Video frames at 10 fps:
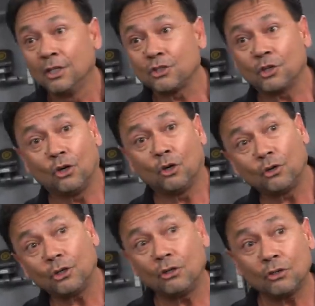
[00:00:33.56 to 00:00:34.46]

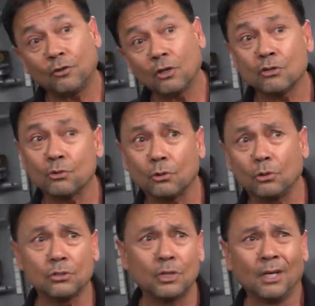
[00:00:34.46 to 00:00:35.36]
So, you know, as far as the
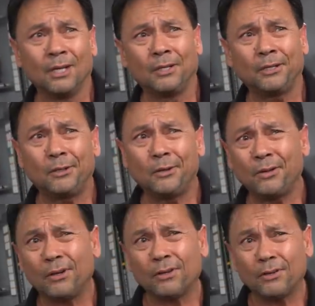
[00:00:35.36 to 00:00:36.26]
rules, you know,
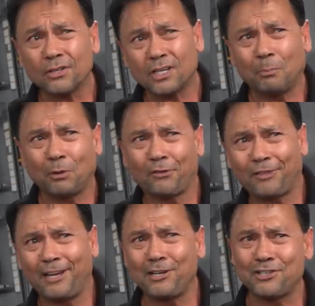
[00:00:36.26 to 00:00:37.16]
there's a couple of
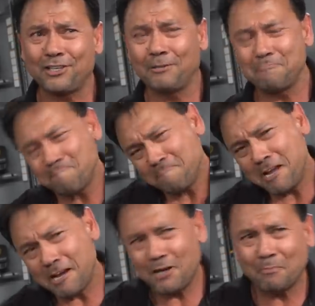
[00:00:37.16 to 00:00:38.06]
things that
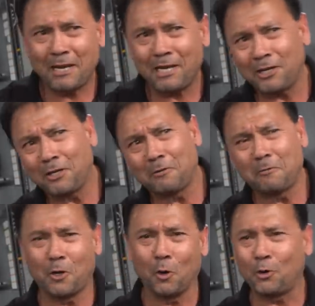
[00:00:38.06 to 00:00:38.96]
may
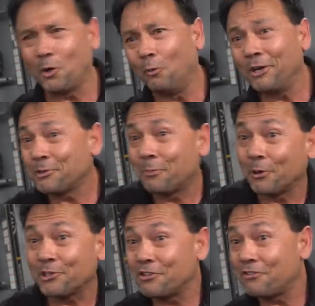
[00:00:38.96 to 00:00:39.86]
go to one
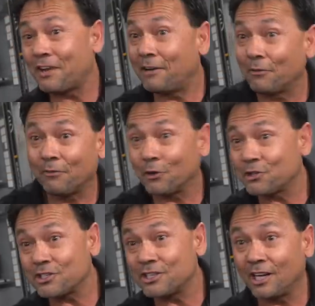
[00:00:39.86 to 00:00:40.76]
person's favor
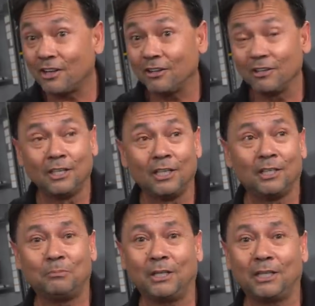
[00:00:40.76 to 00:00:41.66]
versus the other.
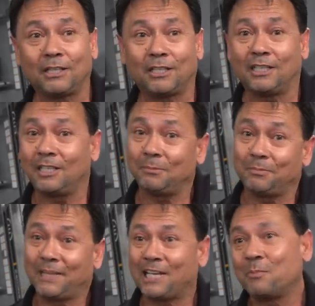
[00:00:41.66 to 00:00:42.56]
But
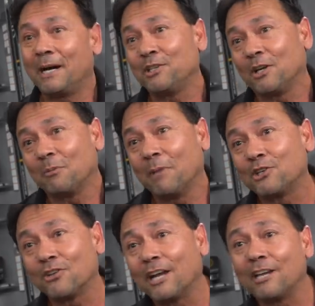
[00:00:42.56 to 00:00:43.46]
that's my job to make
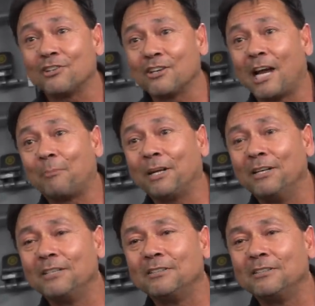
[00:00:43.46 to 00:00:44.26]
sure that doesn't happen.